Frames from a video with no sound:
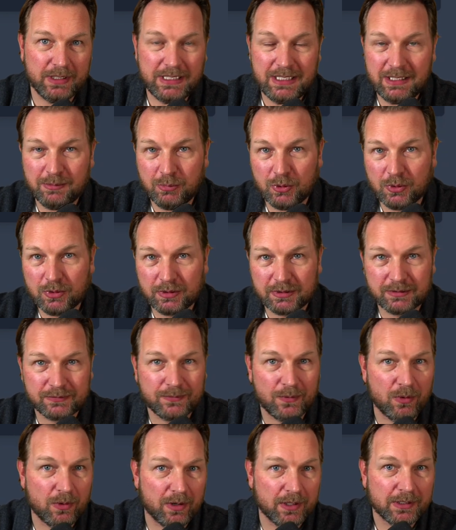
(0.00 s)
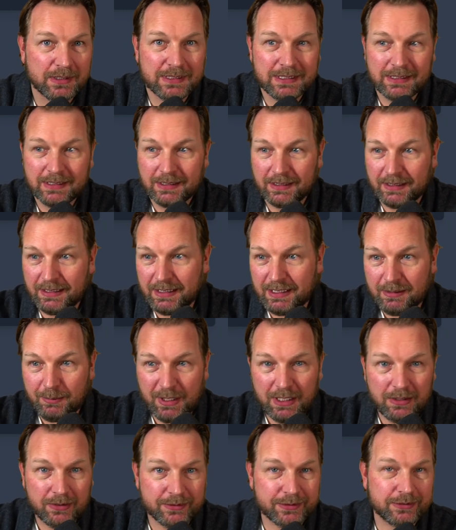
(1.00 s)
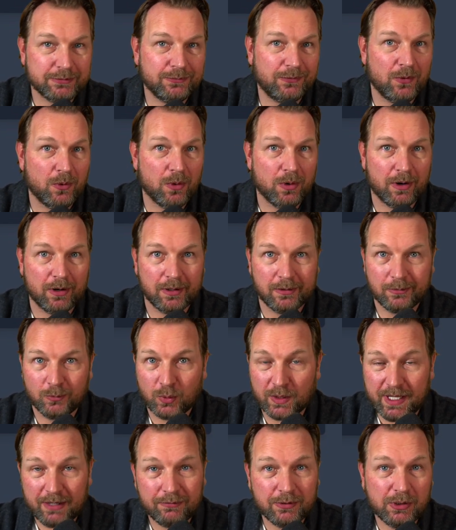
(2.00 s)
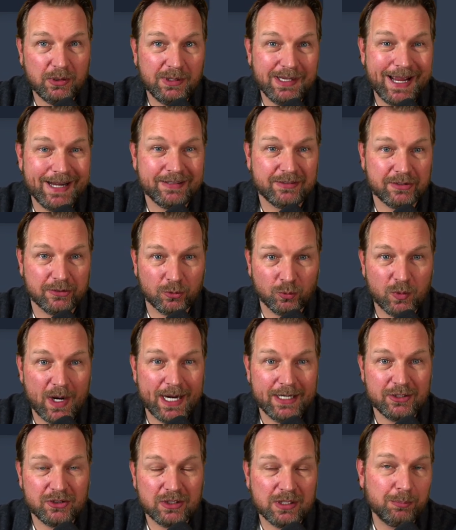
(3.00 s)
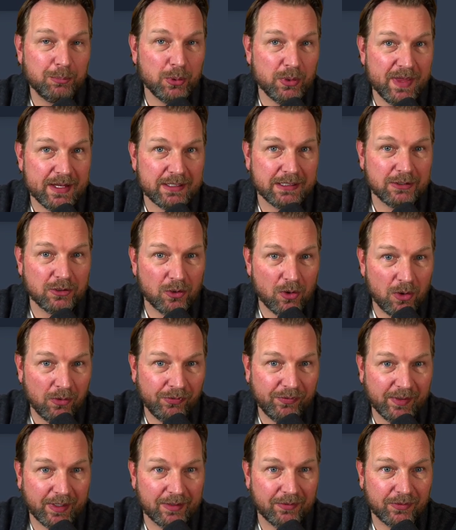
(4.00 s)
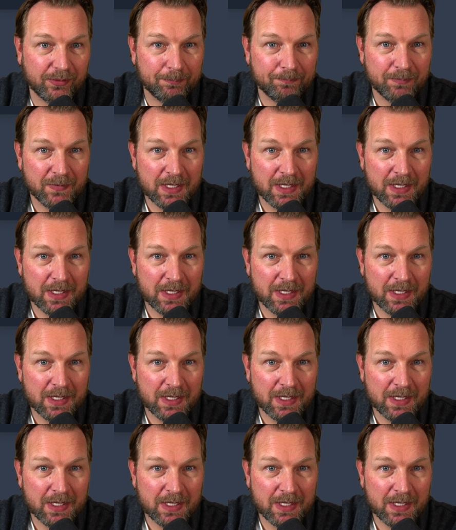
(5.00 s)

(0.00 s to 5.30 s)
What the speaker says: ebooks, for emails, for whatever you like to write. You can put that in content.